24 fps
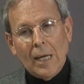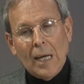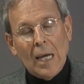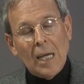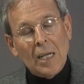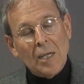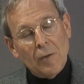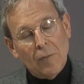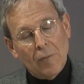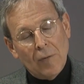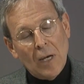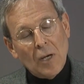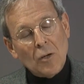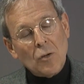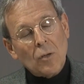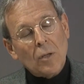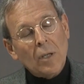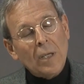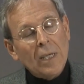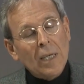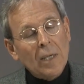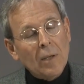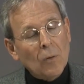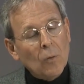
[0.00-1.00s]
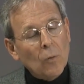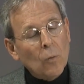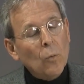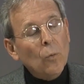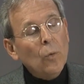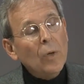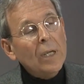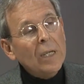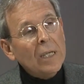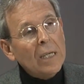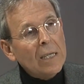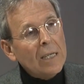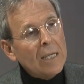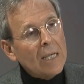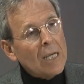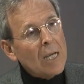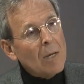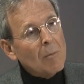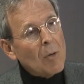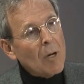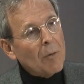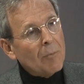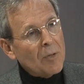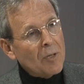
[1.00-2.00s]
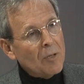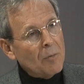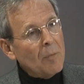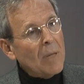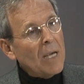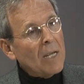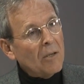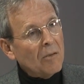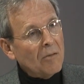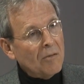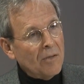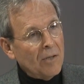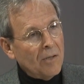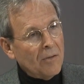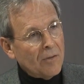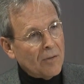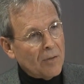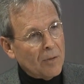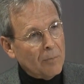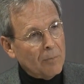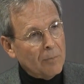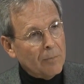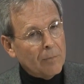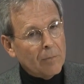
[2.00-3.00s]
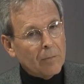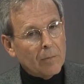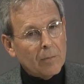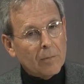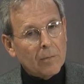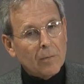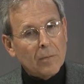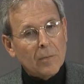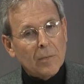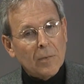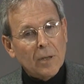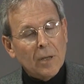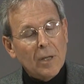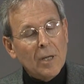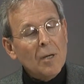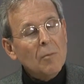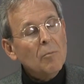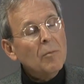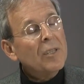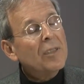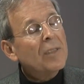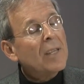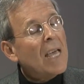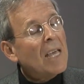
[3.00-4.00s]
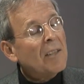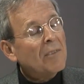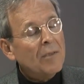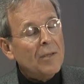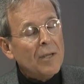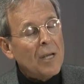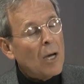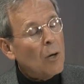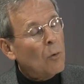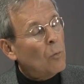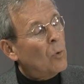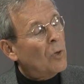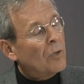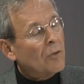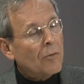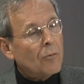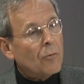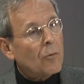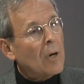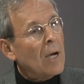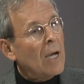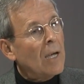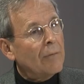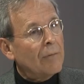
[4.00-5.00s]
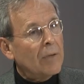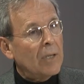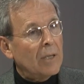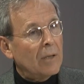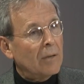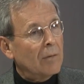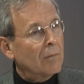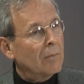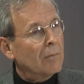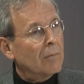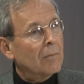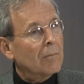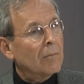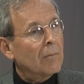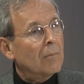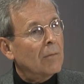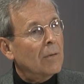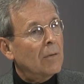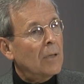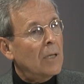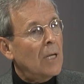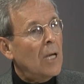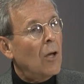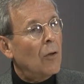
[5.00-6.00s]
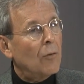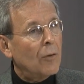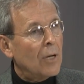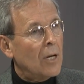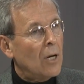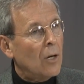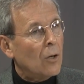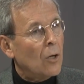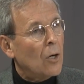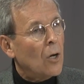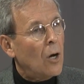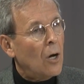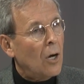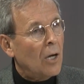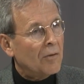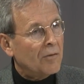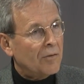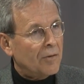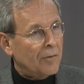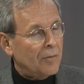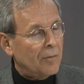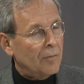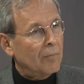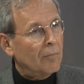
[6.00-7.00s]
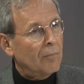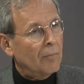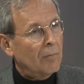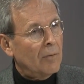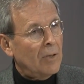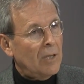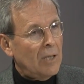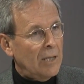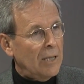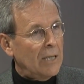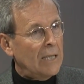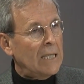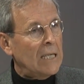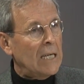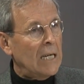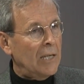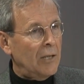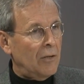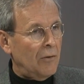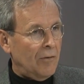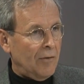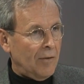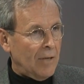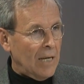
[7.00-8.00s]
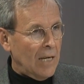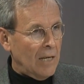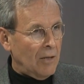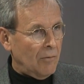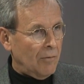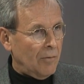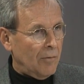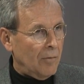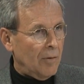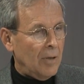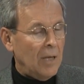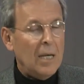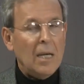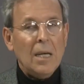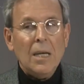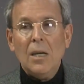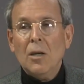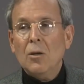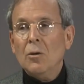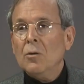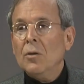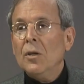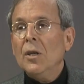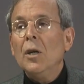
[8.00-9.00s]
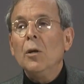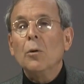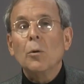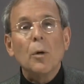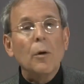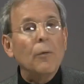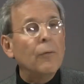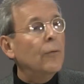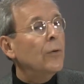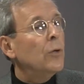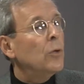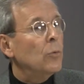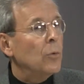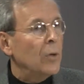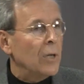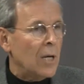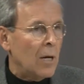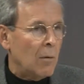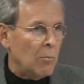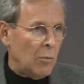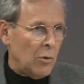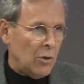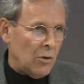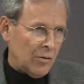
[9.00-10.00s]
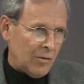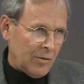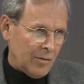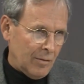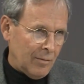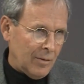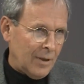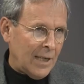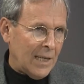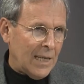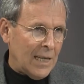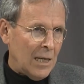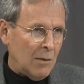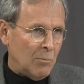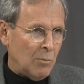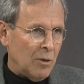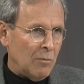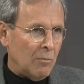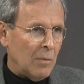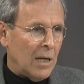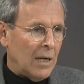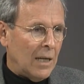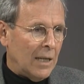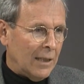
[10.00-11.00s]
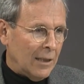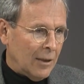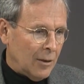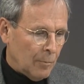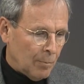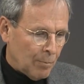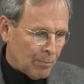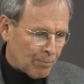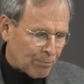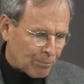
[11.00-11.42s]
And eventually, we need to come up with a better system. But that's not what's driving healthcare costs in the United States. Here are a few numbers to keep in mind.